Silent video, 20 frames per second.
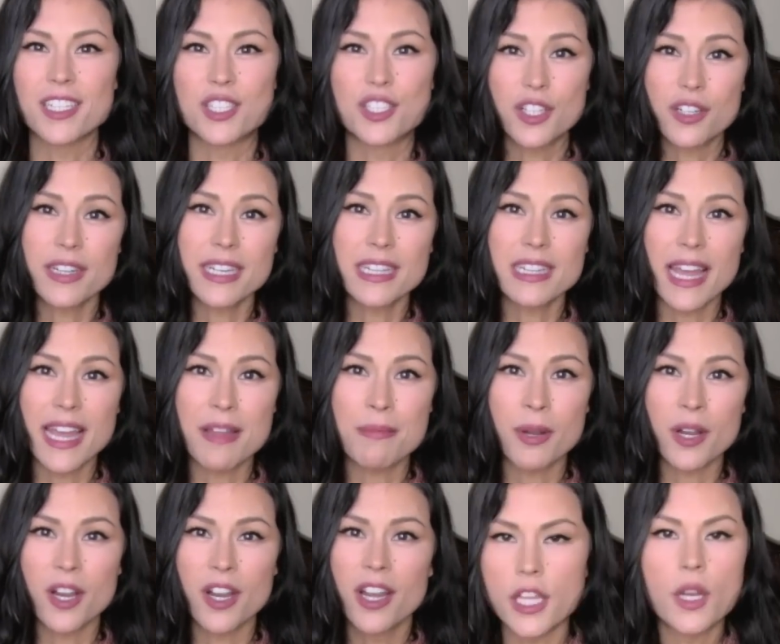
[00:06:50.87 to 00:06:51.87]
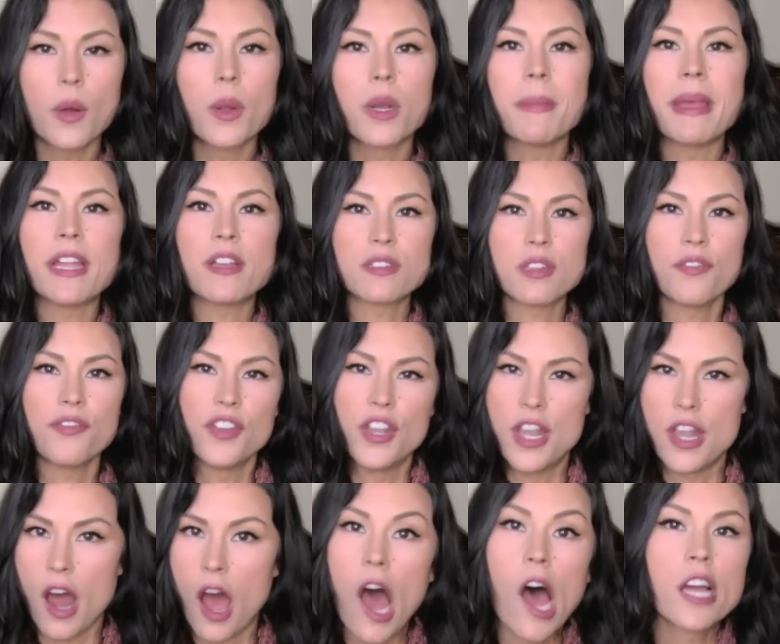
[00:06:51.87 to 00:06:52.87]
During labor, you don't want to make yourself
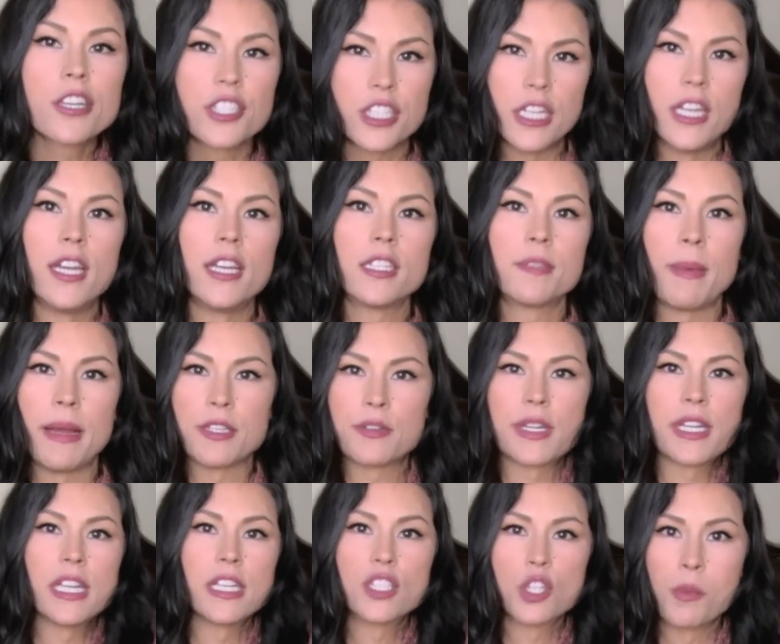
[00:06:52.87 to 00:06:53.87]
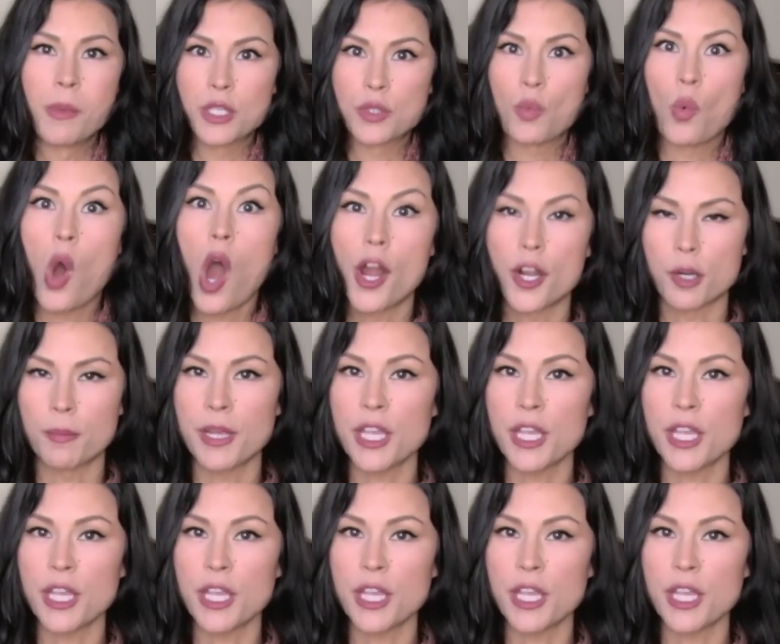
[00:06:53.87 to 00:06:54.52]
nauseous by drinking so much water,